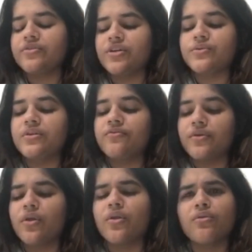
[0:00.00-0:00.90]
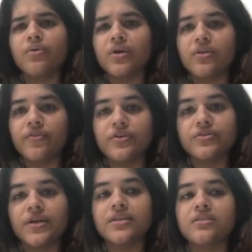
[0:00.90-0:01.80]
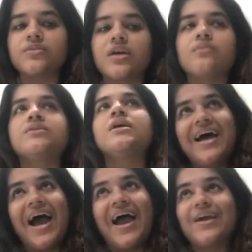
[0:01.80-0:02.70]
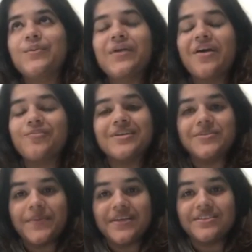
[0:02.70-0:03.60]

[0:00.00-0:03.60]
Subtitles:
genuinely feel really frustrated sometimes. I don't have my space